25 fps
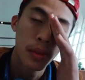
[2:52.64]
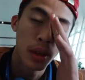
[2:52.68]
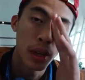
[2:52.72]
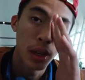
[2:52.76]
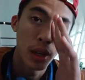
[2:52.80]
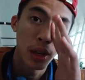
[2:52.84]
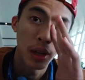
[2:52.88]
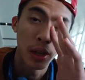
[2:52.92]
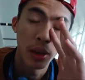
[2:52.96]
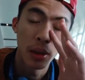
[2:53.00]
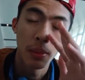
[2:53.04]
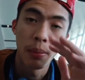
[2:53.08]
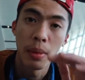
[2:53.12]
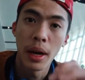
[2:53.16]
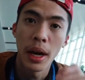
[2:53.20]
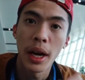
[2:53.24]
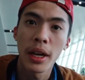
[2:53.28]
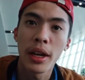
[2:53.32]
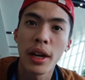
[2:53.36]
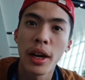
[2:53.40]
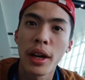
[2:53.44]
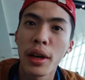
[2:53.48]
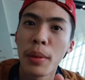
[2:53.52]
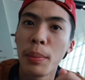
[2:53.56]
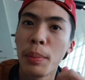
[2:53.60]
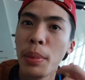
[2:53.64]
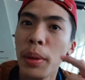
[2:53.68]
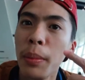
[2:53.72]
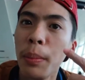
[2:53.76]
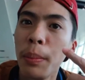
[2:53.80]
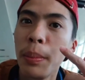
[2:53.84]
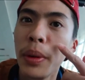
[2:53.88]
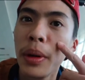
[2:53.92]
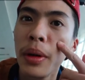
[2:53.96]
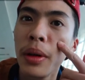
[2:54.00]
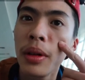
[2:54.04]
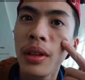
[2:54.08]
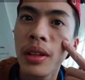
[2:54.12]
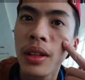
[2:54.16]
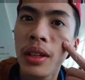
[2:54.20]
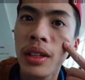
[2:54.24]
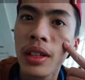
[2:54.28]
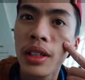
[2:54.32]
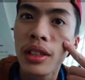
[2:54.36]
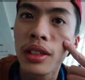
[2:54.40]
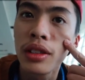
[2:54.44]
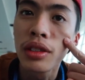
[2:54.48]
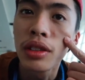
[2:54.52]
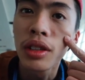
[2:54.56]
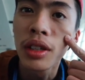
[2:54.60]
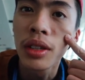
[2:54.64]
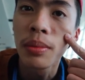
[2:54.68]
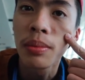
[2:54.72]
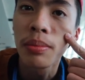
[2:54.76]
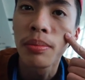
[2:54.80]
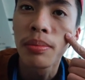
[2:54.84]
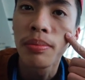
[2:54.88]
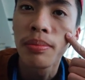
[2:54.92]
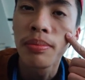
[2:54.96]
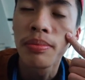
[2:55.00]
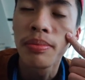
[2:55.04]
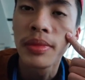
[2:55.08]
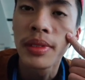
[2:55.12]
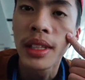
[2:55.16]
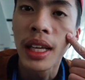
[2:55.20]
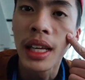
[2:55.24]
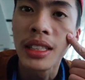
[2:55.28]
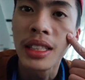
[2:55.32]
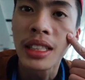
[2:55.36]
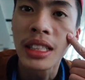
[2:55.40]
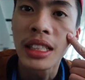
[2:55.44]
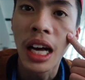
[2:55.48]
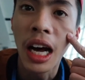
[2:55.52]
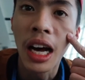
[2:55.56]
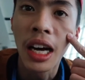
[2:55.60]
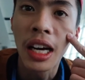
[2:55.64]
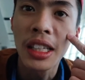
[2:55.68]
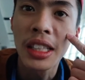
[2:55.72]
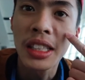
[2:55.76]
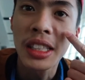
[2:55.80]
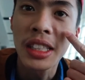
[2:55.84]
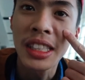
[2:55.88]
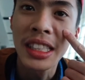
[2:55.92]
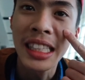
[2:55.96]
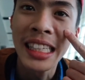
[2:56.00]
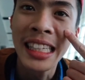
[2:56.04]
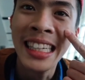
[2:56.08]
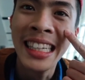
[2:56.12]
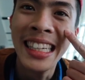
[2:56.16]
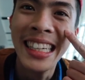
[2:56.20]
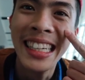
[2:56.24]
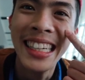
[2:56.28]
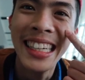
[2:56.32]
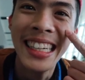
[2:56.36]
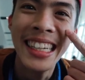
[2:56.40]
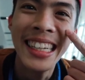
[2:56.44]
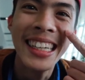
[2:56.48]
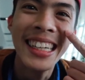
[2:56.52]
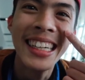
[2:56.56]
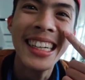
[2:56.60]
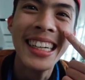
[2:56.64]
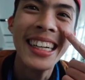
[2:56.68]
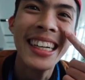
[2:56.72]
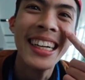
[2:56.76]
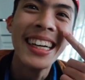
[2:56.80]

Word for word: me, huge inspiration to who I am. How I